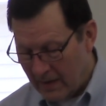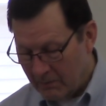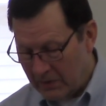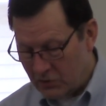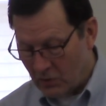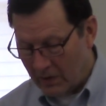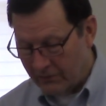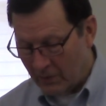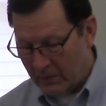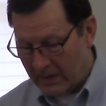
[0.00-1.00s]
be
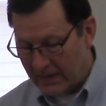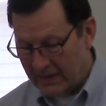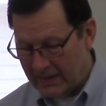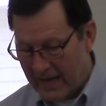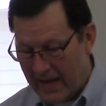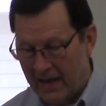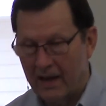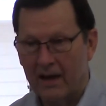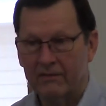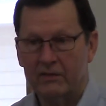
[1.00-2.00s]
joyful but in the day
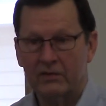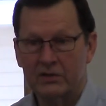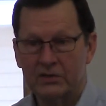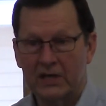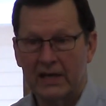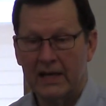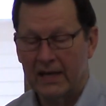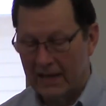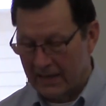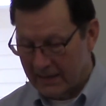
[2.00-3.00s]
of adversity
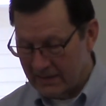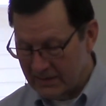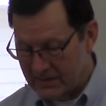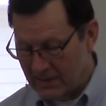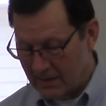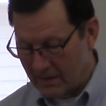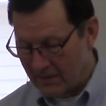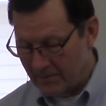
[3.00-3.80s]
consider